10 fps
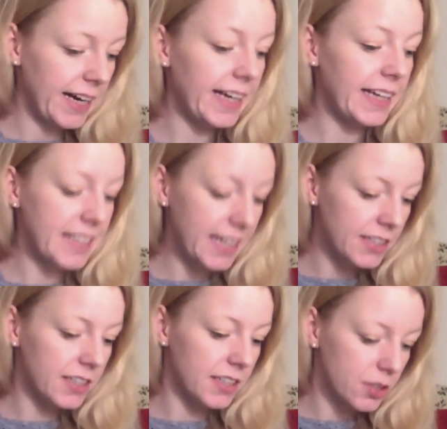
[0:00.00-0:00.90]

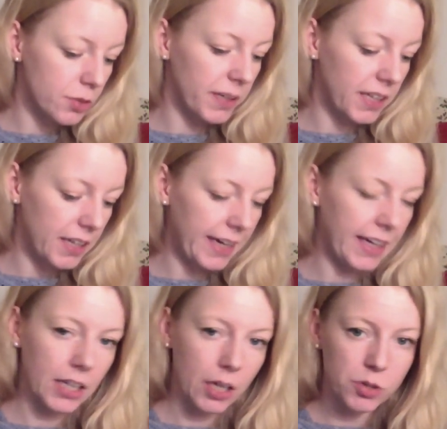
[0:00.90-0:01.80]
intended to be a
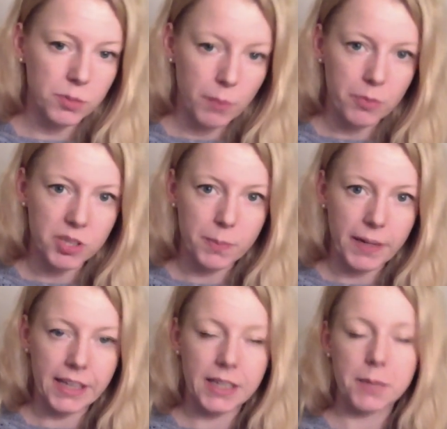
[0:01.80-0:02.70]
Cozy Memories
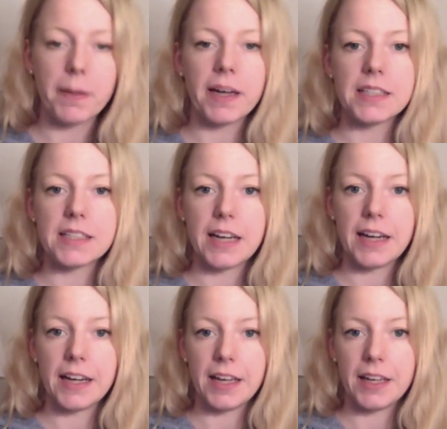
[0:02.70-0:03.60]
blanket, but
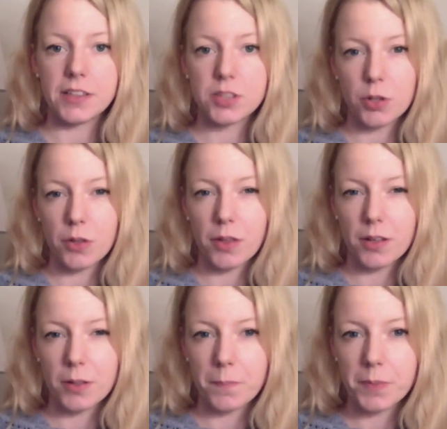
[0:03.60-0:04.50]
I saw
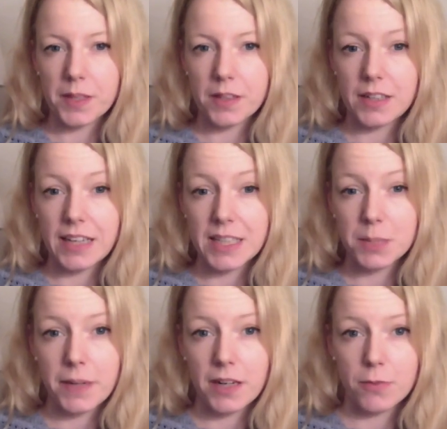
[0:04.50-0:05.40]
the nice
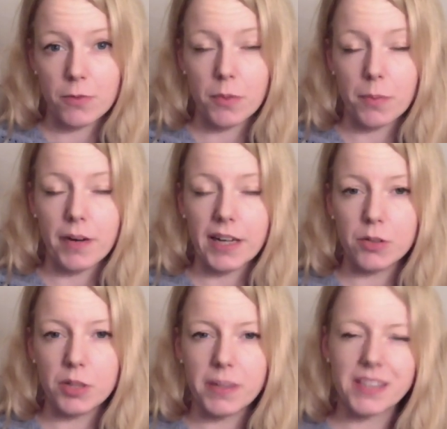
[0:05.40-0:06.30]
pattern from the
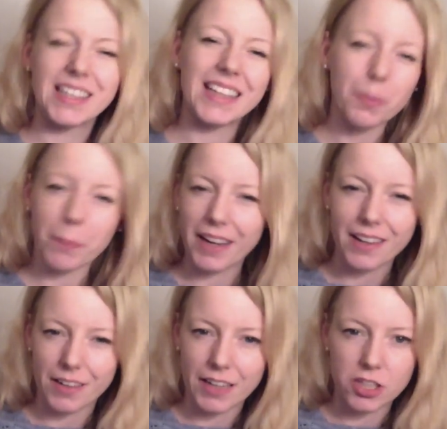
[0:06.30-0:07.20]
Bryony Bears. Not the
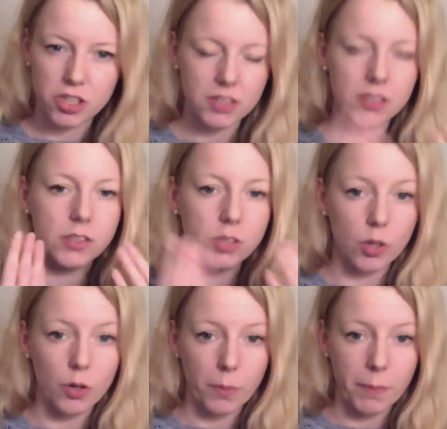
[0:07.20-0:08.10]
pattern, I just
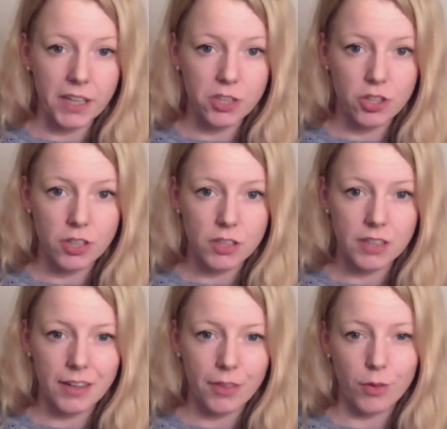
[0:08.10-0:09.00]
saw the picture, and
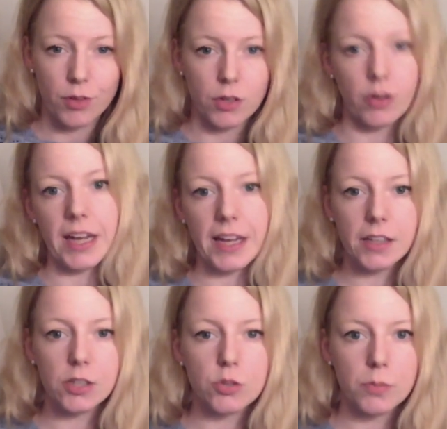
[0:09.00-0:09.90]
I thought, okay, I
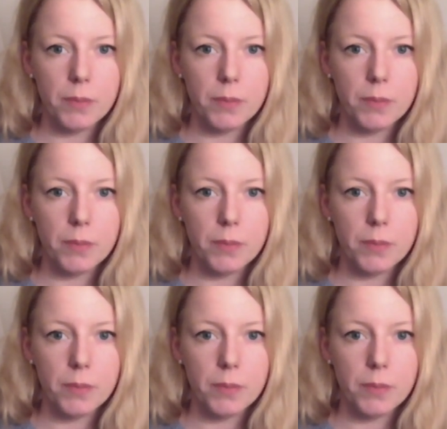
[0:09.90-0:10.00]
can do it by